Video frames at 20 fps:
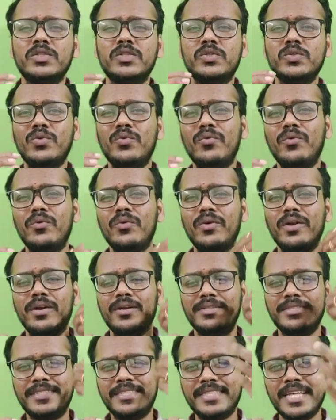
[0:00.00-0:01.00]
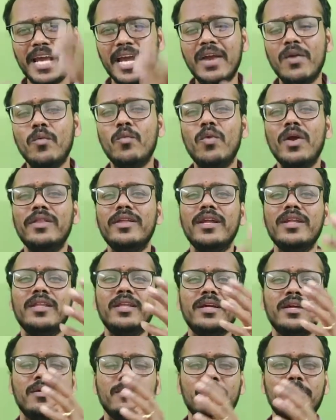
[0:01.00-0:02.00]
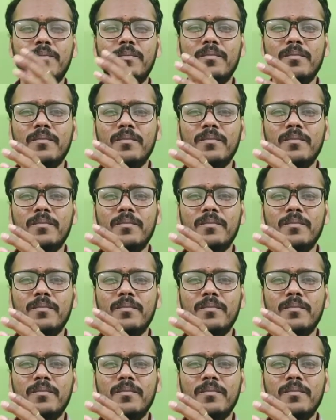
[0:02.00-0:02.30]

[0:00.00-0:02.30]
to check whether the